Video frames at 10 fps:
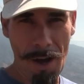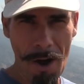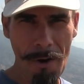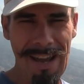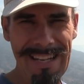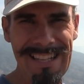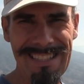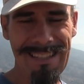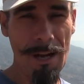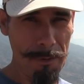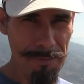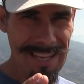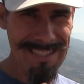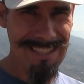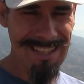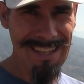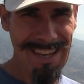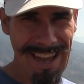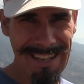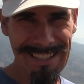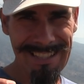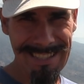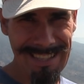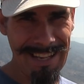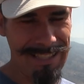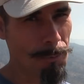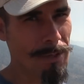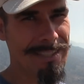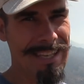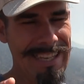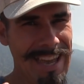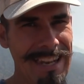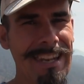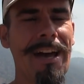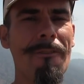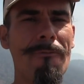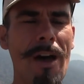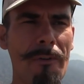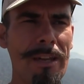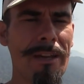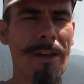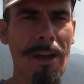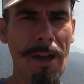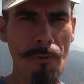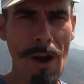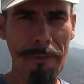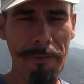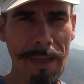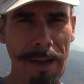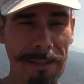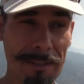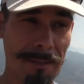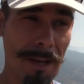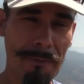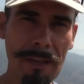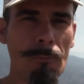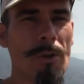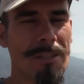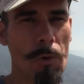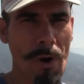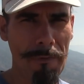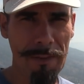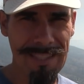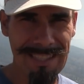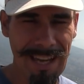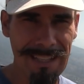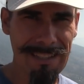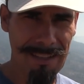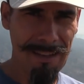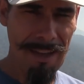All right, let's start with yesterday and this night. It was again a very rough night. I think it was the roughest night